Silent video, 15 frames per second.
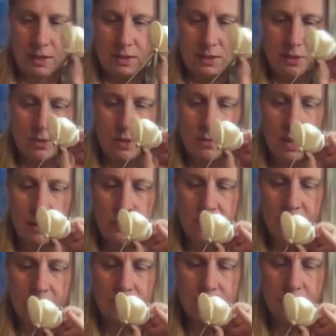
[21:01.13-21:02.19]
So sometimes
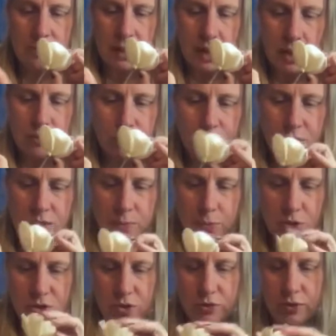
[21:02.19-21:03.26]
like something else will just
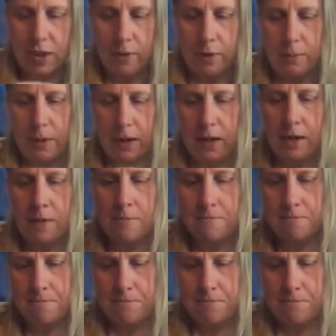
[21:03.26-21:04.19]
push a flower back up.